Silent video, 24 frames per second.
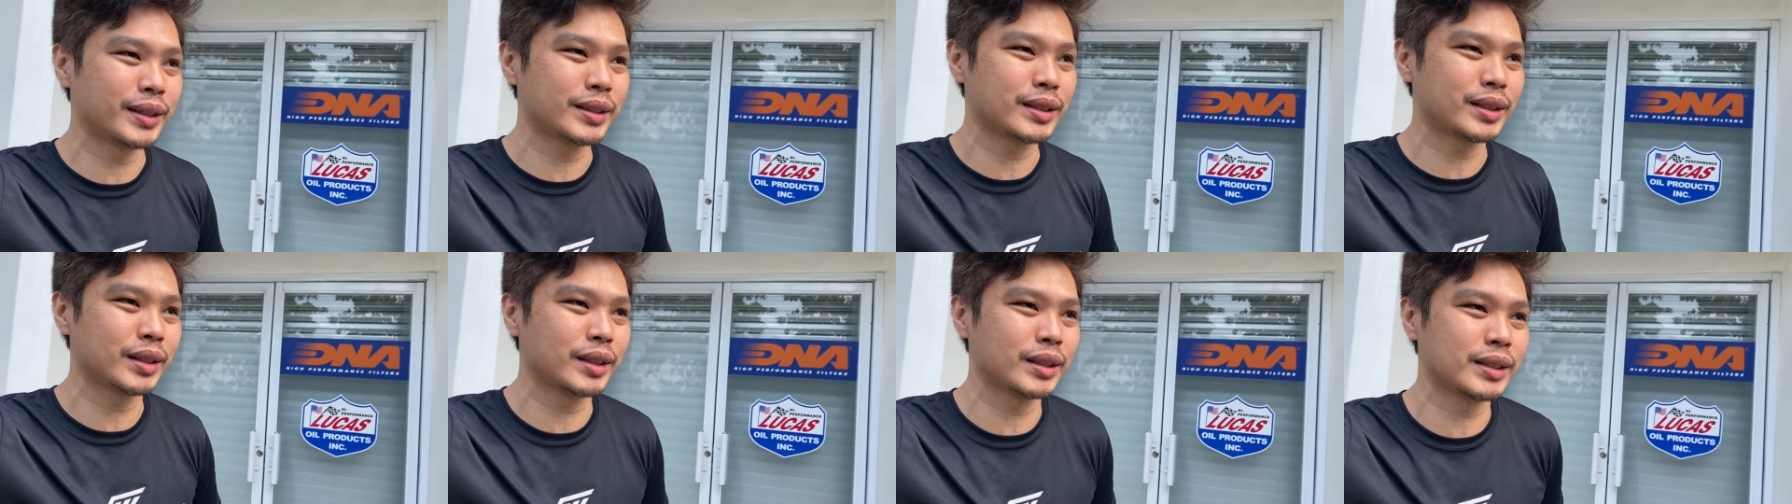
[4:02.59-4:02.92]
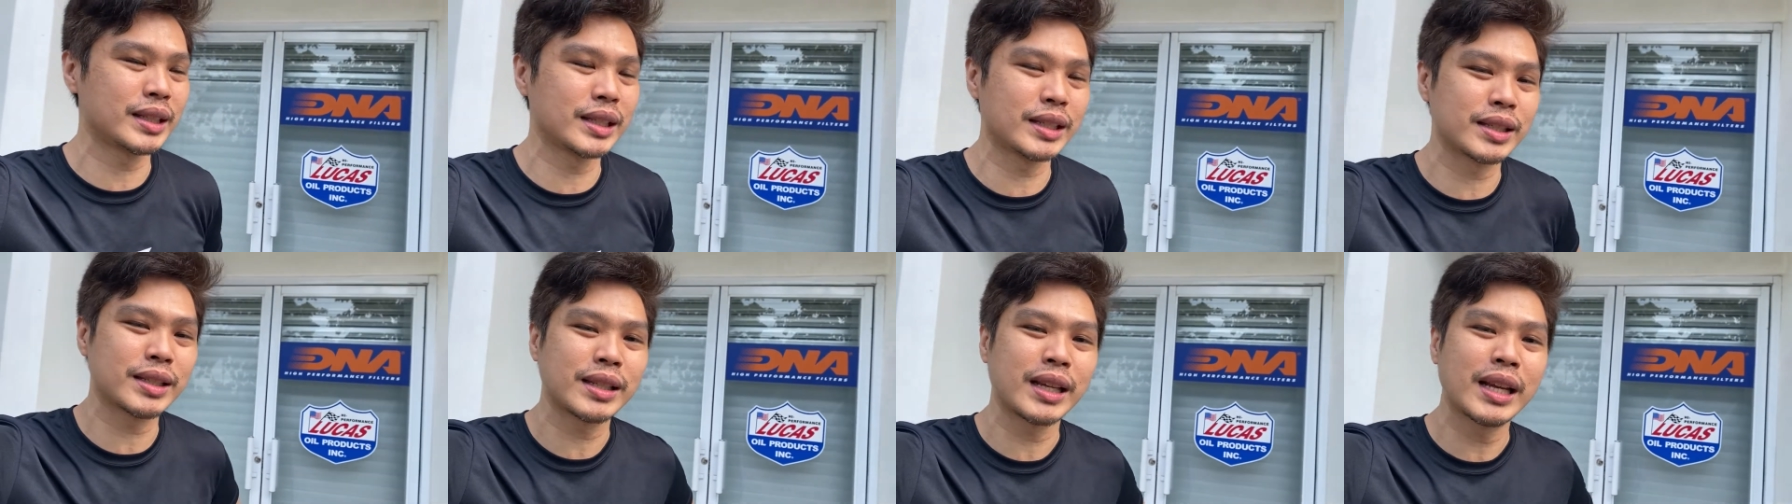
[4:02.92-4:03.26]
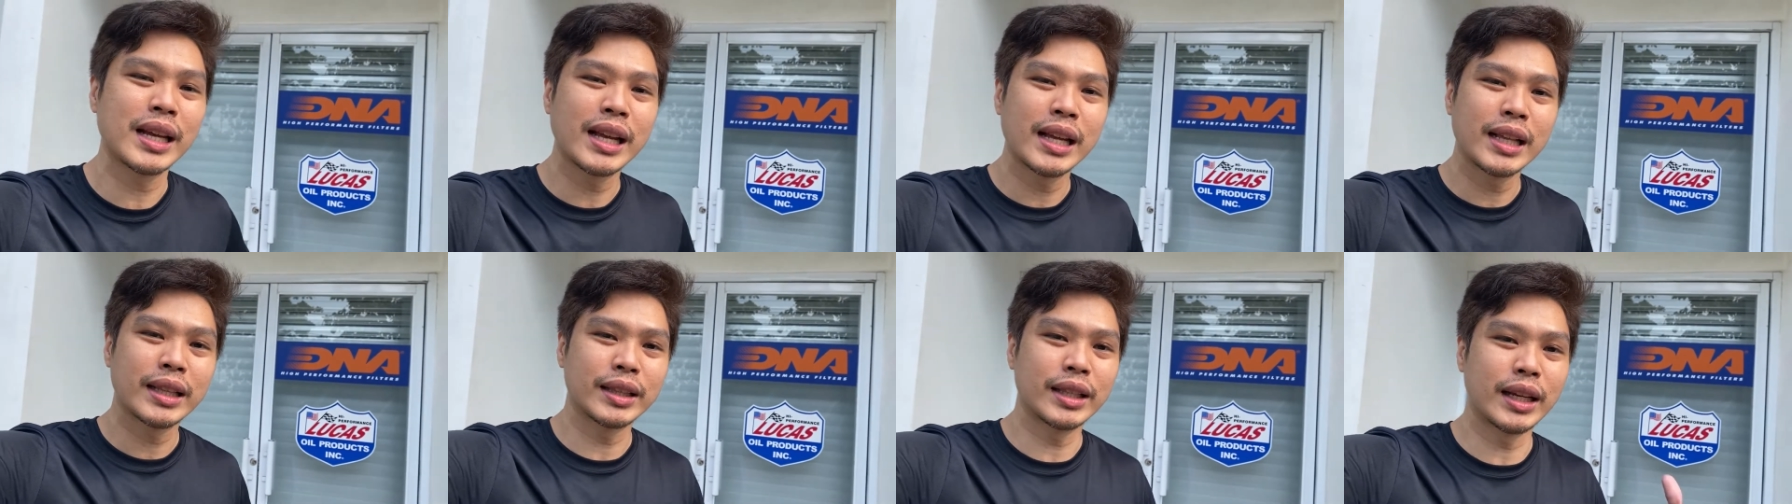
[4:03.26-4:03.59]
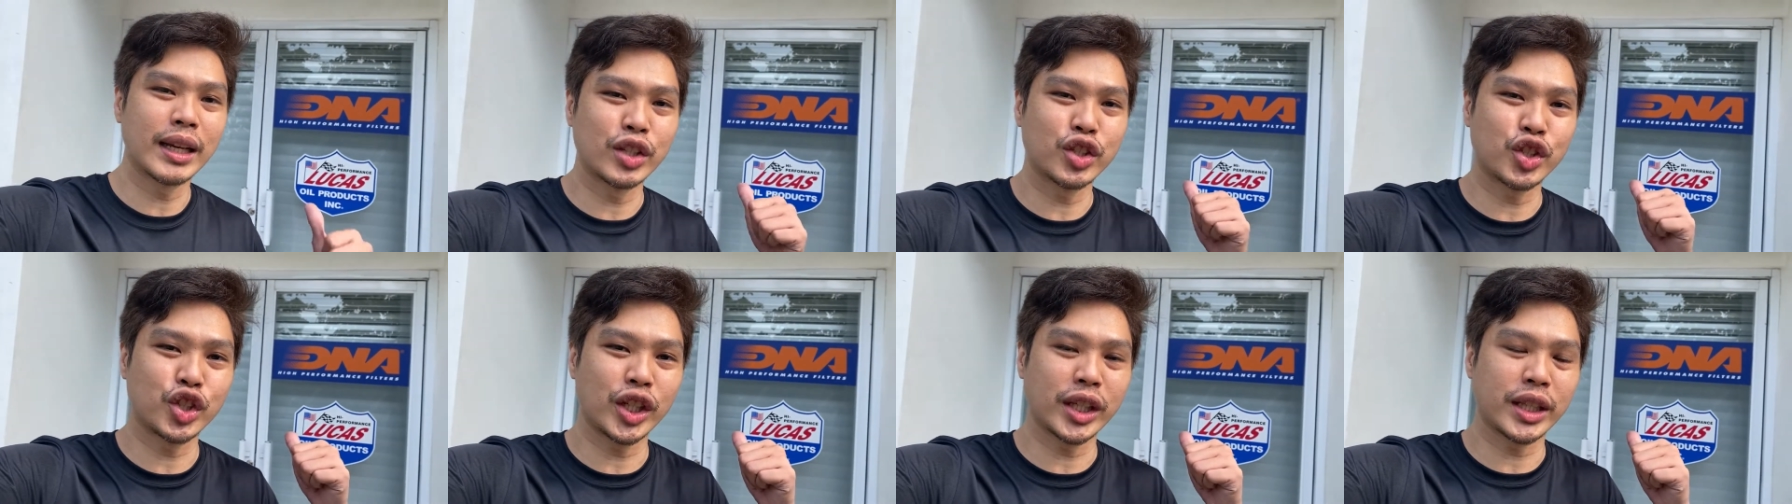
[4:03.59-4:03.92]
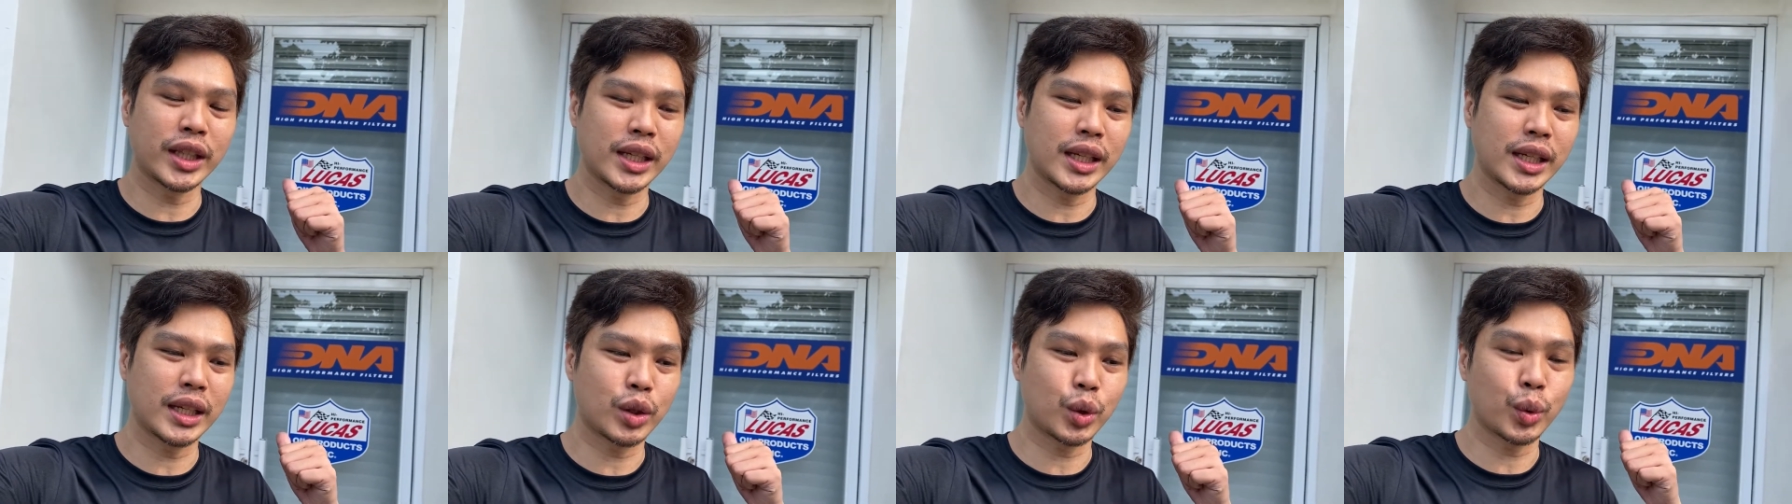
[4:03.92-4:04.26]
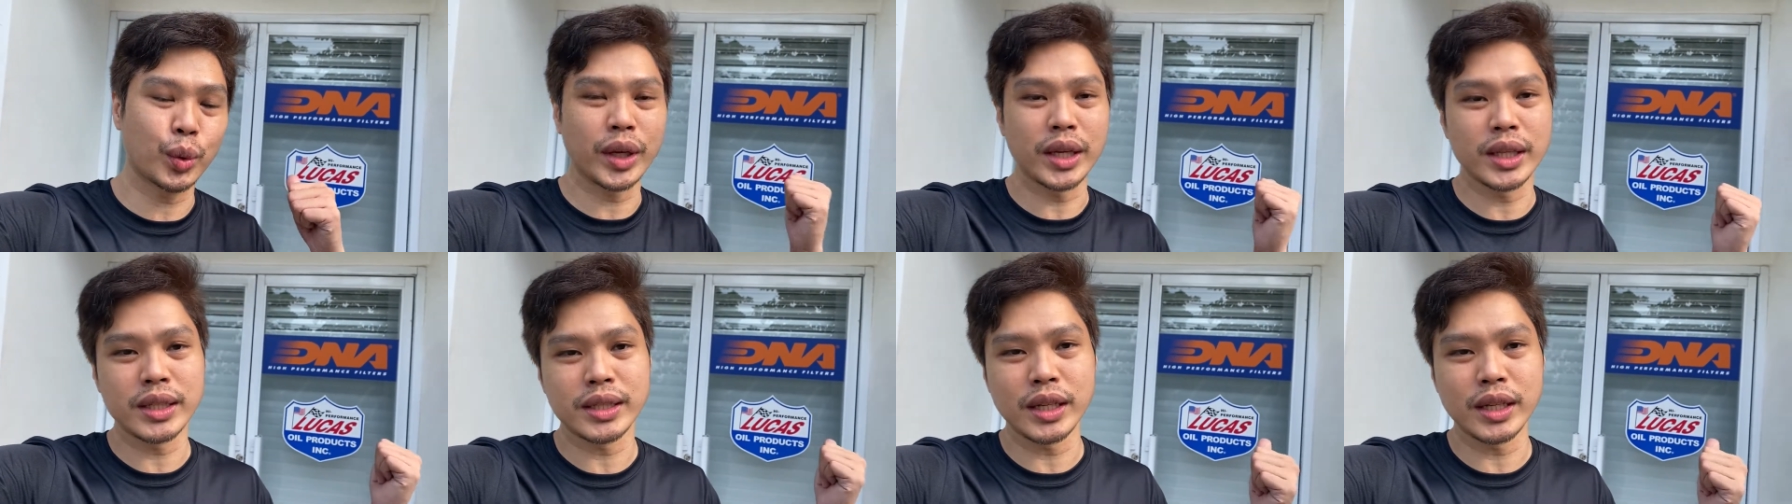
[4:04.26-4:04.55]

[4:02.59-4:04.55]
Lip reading: So since the GT Twins,